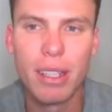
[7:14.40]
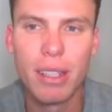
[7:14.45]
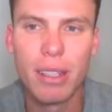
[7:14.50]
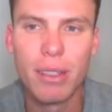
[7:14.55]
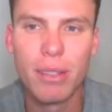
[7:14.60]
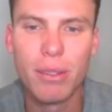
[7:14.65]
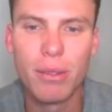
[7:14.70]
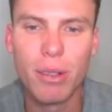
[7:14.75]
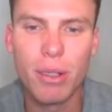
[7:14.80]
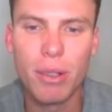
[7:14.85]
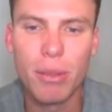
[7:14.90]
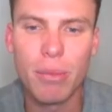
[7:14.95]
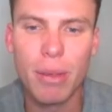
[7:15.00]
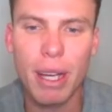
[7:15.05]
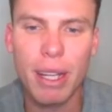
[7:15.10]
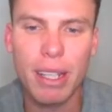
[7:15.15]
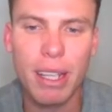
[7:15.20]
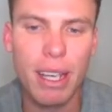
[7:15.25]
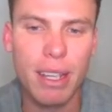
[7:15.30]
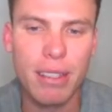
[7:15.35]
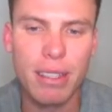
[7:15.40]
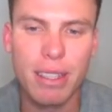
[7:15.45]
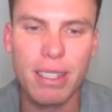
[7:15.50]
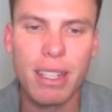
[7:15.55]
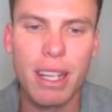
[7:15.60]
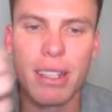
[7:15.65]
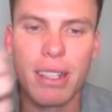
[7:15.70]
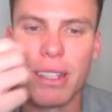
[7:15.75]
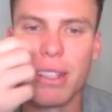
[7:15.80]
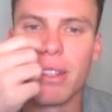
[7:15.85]
welcome back. Yes,
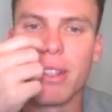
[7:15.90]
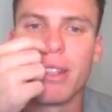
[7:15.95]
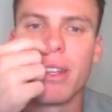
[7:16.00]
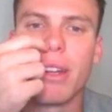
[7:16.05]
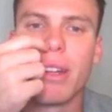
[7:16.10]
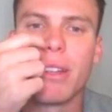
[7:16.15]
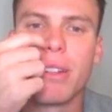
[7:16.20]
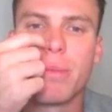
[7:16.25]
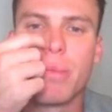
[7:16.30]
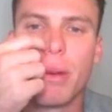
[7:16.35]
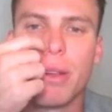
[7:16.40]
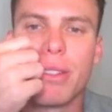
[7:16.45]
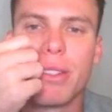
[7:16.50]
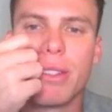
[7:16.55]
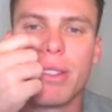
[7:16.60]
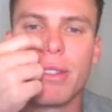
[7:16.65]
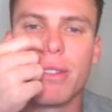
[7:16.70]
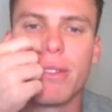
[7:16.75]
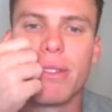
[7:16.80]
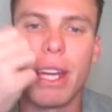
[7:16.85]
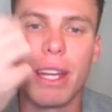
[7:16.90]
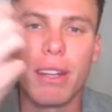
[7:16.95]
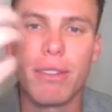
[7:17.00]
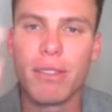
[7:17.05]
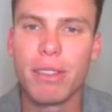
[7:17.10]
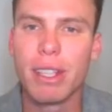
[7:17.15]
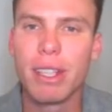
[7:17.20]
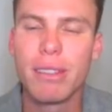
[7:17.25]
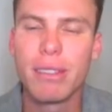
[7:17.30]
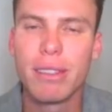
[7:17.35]
exactly. You know, this person
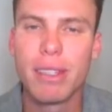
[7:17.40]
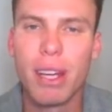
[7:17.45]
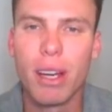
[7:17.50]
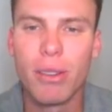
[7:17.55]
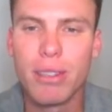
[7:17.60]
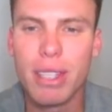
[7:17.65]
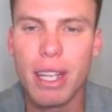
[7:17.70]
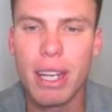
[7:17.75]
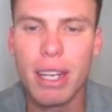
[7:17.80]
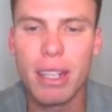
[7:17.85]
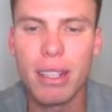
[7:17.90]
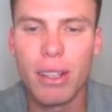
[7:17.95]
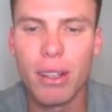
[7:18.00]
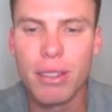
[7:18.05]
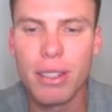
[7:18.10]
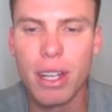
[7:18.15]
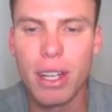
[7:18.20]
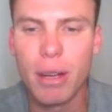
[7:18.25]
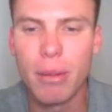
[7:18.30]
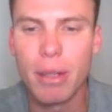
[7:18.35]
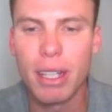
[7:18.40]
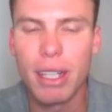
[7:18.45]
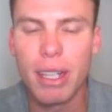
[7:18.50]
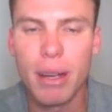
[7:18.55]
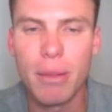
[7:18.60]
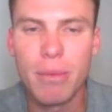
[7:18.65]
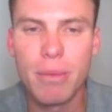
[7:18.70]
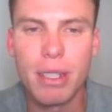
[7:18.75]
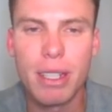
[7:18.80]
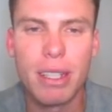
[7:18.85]
thankfully held Teddy the whole time, and he
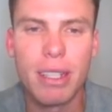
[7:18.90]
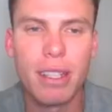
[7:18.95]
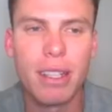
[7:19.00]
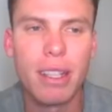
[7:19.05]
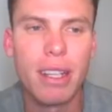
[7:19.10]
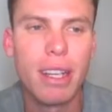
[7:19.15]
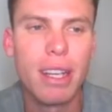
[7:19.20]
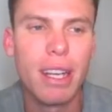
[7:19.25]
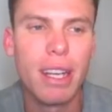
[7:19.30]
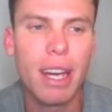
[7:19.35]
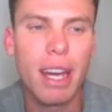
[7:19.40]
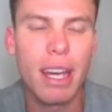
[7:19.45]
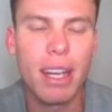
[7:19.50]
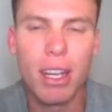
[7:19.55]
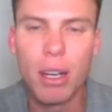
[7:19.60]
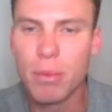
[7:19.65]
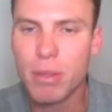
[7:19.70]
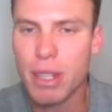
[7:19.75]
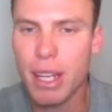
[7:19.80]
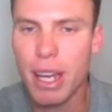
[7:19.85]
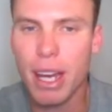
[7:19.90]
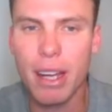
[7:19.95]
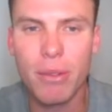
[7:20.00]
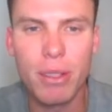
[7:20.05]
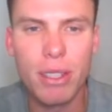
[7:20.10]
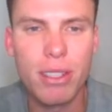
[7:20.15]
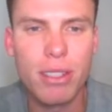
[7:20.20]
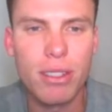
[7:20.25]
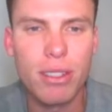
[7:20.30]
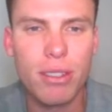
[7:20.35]
comes in and and helps you out,
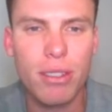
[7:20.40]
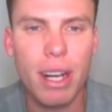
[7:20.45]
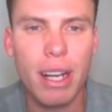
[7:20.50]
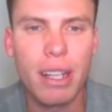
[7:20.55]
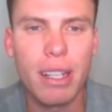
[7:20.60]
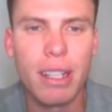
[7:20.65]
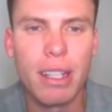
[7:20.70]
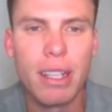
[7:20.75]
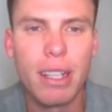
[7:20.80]
which is great.